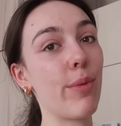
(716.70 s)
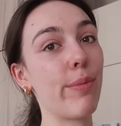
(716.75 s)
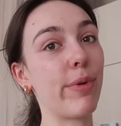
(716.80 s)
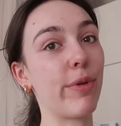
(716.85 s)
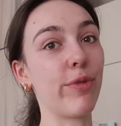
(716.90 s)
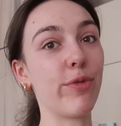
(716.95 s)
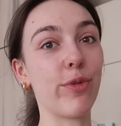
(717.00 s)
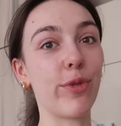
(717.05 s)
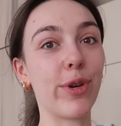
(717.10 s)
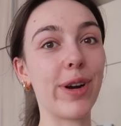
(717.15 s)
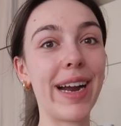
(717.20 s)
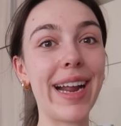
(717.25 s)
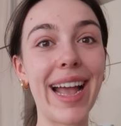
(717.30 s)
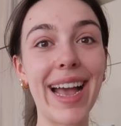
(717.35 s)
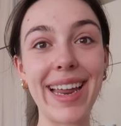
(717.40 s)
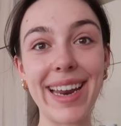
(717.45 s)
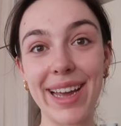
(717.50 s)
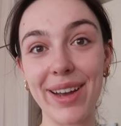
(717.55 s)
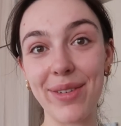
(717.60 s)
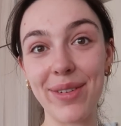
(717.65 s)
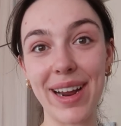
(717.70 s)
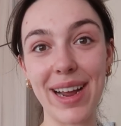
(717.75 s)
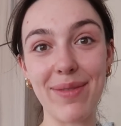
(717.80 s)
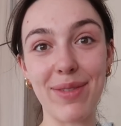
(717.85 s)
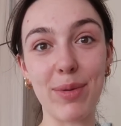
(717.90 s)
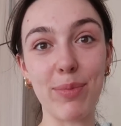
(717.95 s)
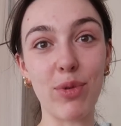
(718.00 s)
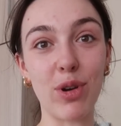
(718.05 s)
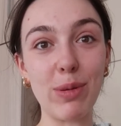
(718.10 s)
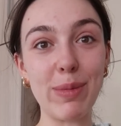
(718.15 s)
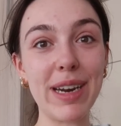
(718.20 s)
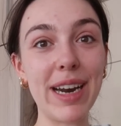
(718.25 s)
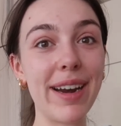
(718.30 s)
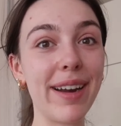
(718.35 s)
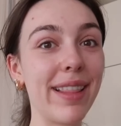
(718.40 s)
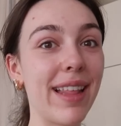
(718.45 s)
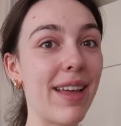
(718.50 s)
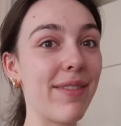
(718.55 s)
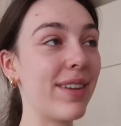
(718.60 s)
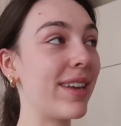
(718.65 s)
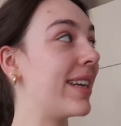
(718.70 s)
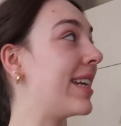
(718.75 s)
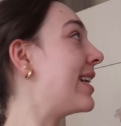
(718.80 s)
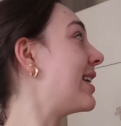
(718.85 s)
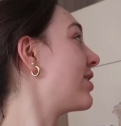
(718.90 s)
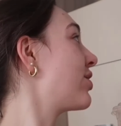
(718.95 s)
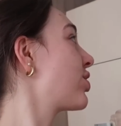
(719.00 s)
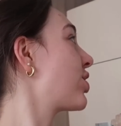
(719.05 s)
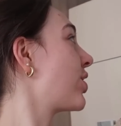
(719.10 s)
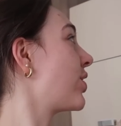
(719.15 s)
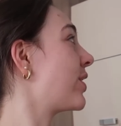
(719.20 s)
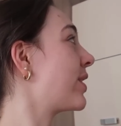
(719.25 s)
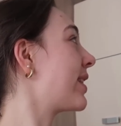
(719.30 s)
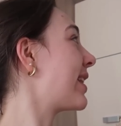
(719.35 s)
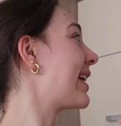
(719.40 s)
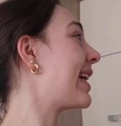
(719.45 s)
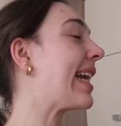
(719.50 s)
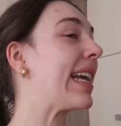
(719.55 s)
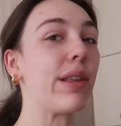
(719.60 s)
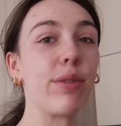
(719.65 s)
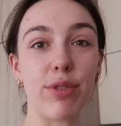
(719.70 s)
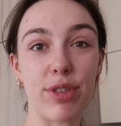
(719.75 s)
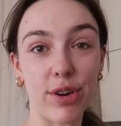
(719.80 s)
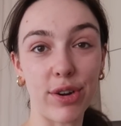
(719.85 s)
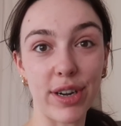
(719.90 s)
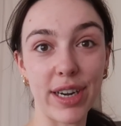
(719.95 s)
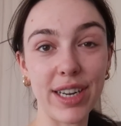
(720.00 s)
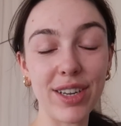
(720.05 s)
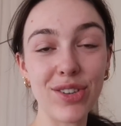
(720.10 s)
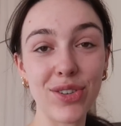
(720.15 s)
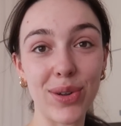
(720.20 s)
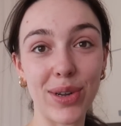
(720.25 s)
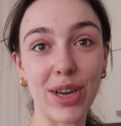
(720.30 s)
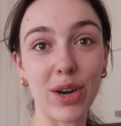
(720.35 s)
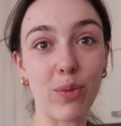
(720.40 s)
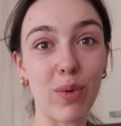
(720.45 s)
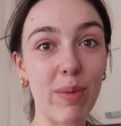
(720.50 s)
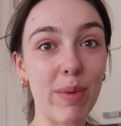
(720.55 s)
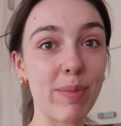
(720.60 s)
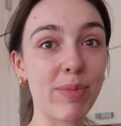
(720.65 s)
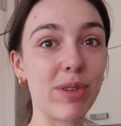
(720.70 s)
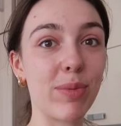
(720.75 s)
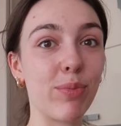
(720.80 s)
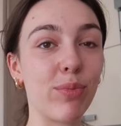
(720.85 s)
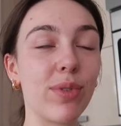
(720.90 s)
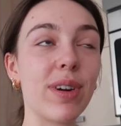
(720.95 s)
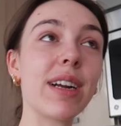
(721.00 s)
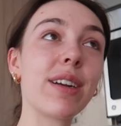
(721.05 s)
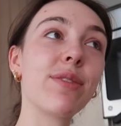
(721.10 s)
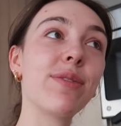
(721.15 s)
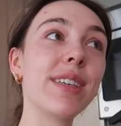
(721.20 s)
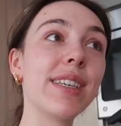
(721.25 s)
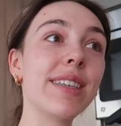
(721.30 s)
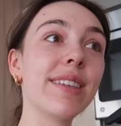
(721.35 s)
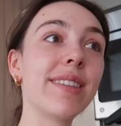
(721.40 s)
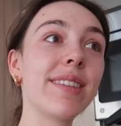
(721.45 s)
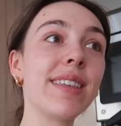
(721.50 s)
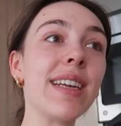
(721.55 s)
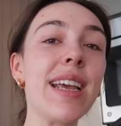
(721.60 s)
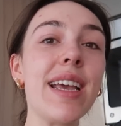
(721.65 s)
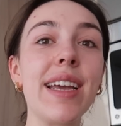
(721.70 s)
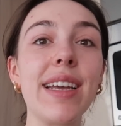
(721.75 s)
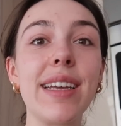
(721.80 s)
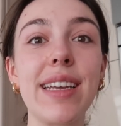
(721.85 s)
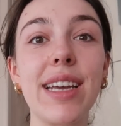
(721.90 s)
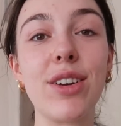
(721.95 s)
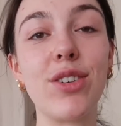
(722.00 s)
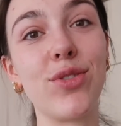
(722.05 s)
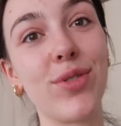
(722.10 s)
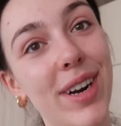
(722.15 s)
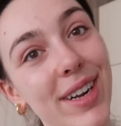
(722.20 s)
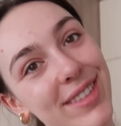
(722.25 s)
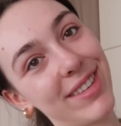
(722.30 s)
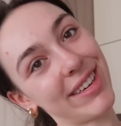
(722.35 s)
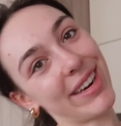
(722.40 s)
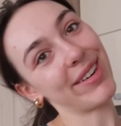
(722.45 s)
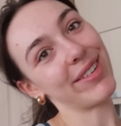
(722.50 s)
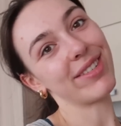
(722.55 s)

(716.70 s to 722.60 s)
before I head out. I have an appointment at 11 and it's currently 8:30, so I gotta whip up some breakfast, get dressed, get